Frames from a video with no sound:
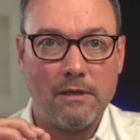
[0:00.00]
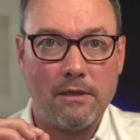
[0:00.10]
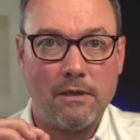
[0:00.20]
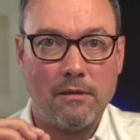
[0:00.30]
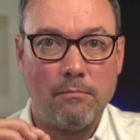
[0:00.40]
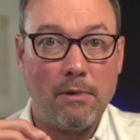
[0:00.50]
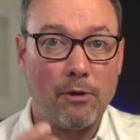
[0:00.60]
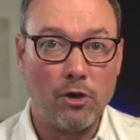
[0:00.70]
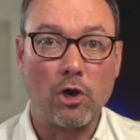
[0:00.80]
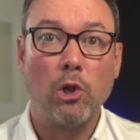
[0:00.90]
Remember, your
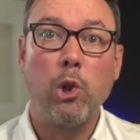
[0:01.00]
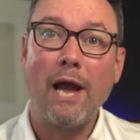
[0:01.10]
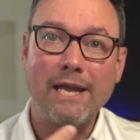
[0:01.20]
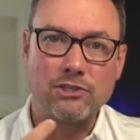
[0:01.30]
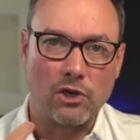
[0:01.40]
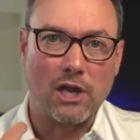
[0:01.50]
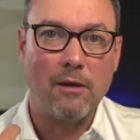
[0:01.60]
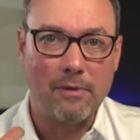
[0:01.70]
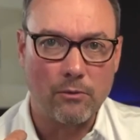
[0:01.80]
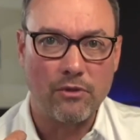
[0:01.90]
clients are coming
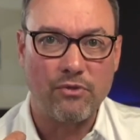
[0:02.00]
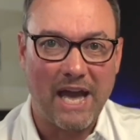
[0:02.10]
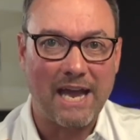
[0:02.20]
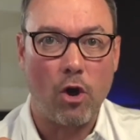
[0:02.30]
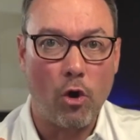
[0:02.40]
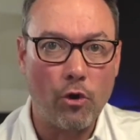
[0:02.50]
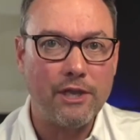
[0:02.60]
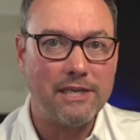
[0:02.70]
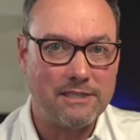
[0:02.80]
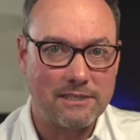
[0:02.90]
with that already
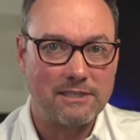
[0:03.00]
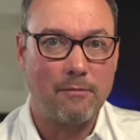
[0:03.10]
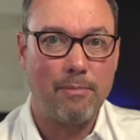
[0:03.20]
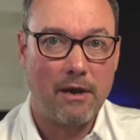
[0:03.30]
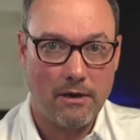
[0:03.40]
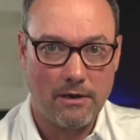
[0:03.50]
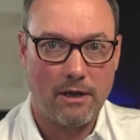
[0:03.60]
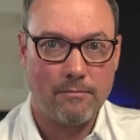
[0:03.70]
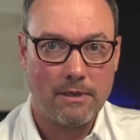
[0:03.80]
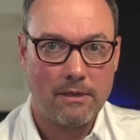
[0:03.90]
existing paradigm.
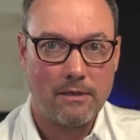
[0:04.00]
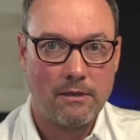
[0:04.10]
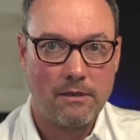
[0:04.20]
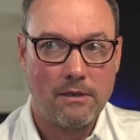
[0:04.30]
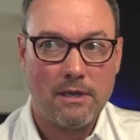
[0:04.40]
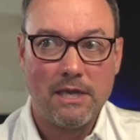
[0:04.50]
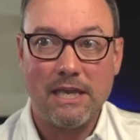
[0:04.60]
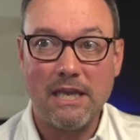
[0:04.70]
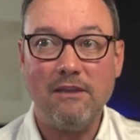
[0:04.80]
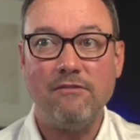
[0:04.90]

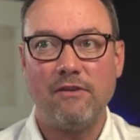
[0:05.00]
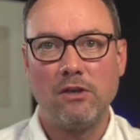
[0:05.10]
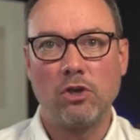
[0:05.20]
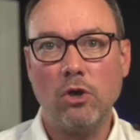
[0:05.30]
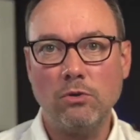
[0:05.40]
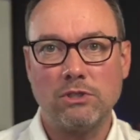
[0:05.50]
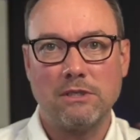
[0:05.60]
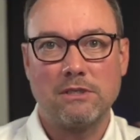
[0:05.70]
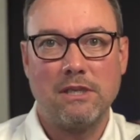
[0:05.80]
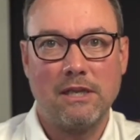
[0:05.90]
Even coaches
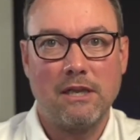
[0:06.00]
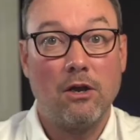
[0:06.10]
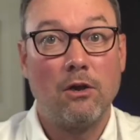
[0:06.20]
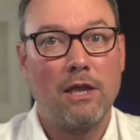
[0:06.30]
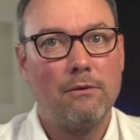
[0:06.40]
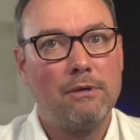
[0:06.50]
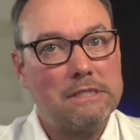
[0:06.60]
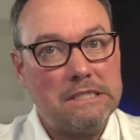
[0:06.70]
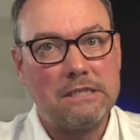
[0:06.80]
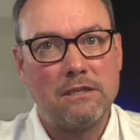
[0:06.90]
thinking, okay, well,
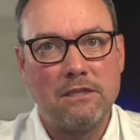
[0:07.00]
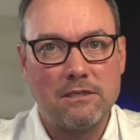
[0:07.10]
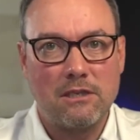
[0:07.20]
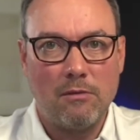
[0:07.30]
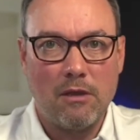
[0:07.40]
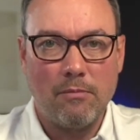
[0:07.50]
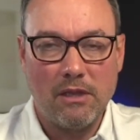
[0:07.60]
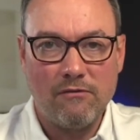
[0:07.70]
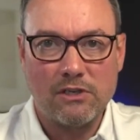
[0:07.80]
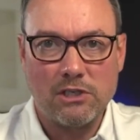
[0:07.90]
this is going to be a belief
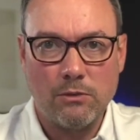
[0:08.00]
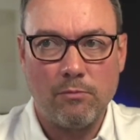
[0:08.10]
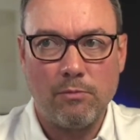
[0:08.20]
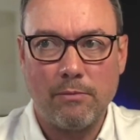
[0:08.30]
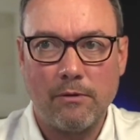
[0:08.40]
issue with people.